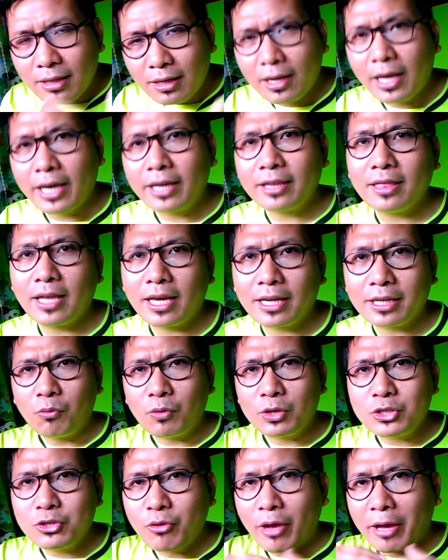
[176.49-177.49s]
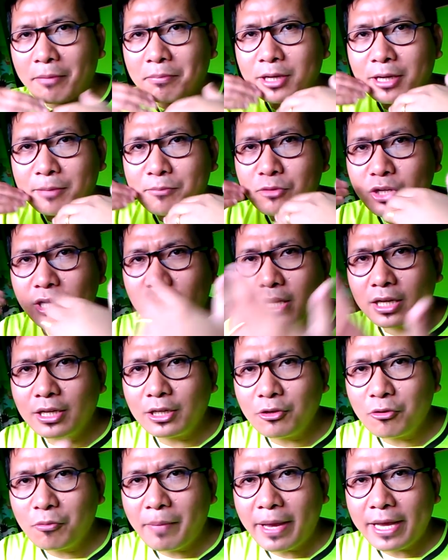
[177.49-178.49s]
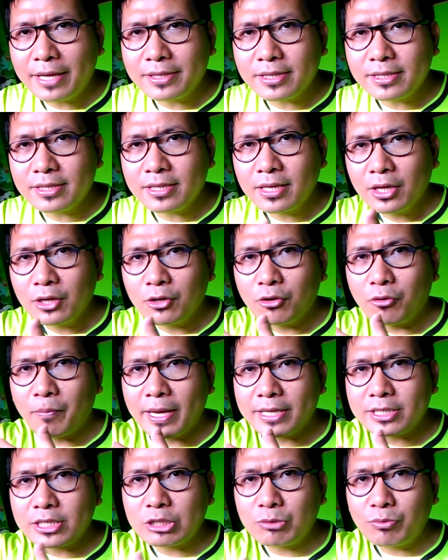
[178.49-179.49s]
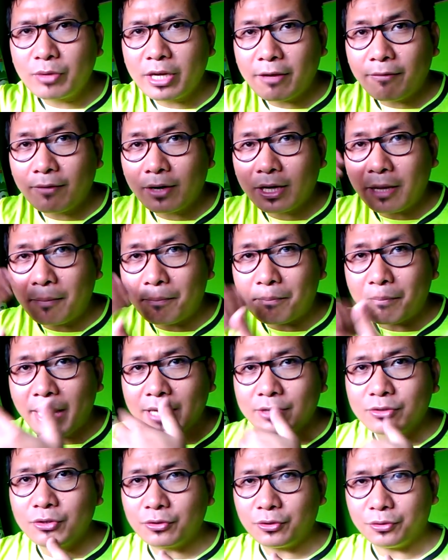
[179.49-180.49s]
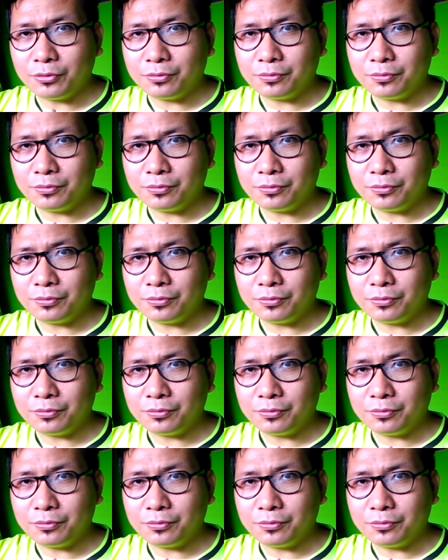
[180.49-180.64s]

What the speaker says: Like that, once you have communicated your message will never come back to you.